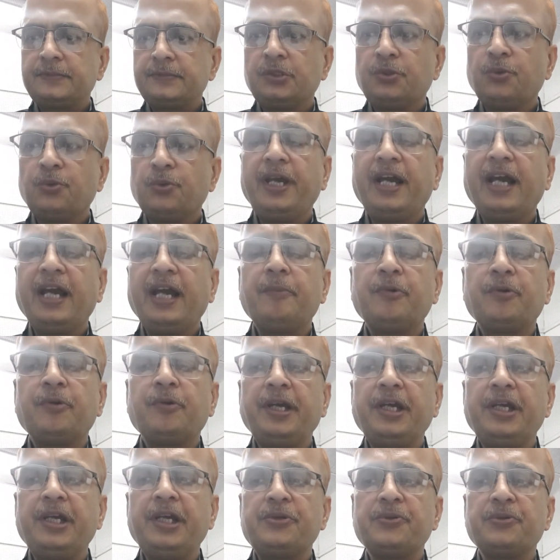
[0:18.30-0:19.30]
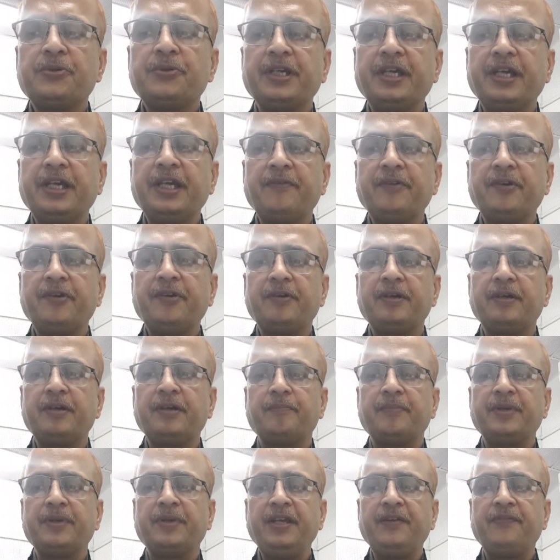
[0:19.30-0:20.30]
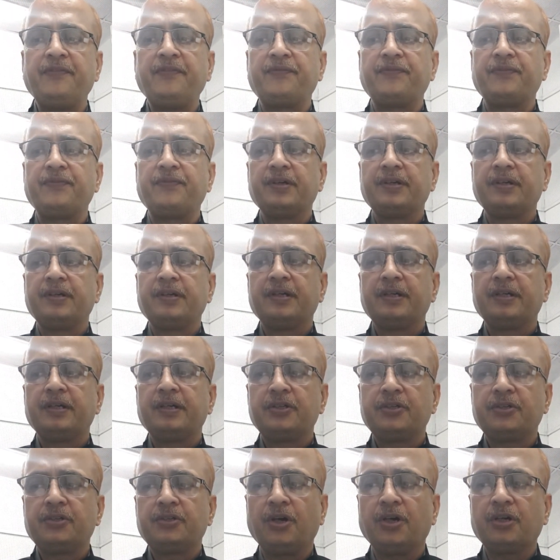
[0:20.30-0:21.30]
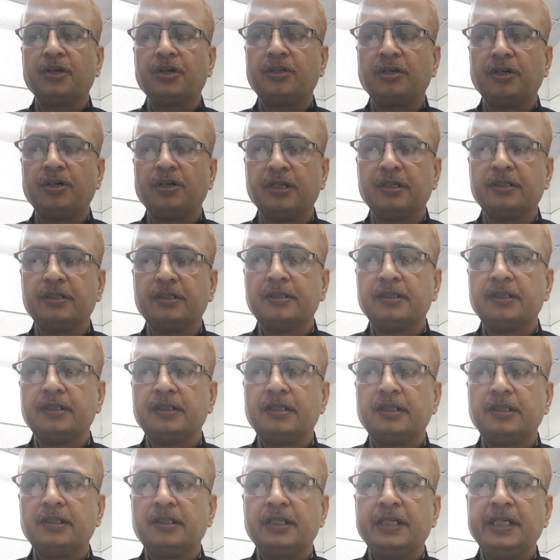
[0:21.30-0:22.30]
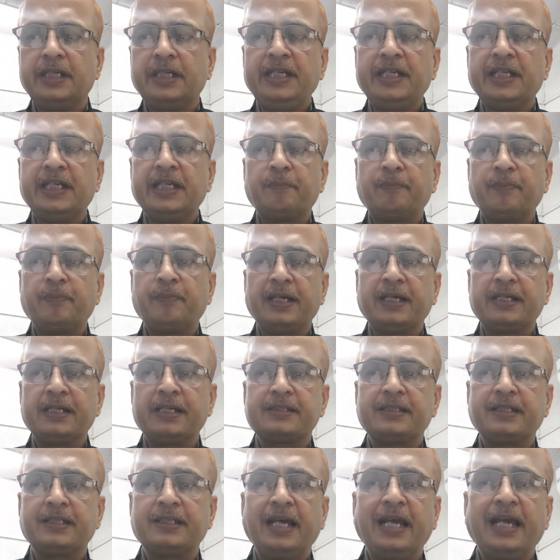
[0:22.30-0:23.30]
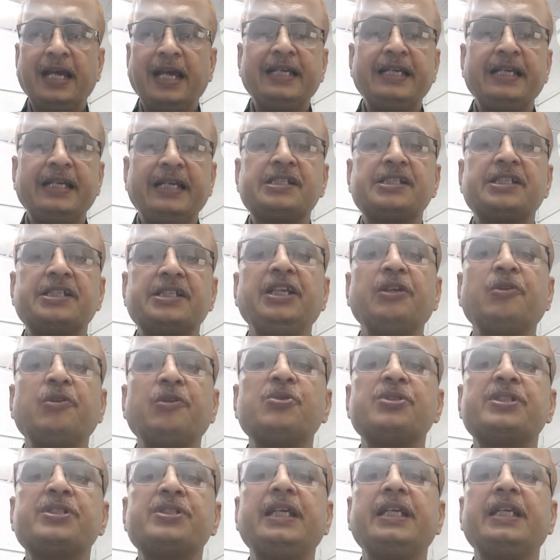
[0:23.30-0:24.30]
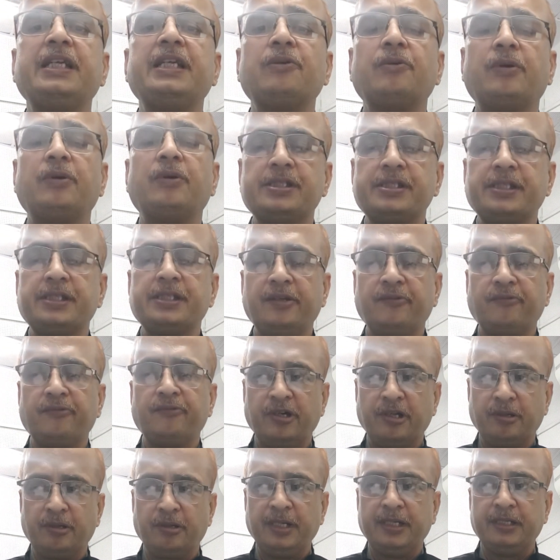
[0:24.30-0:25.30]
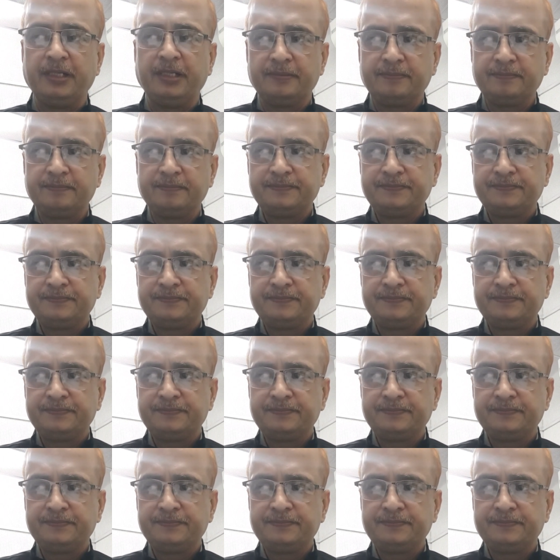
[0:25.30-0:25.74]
Today I am going to give you a brief talk on earplugs and its use in noisy environment.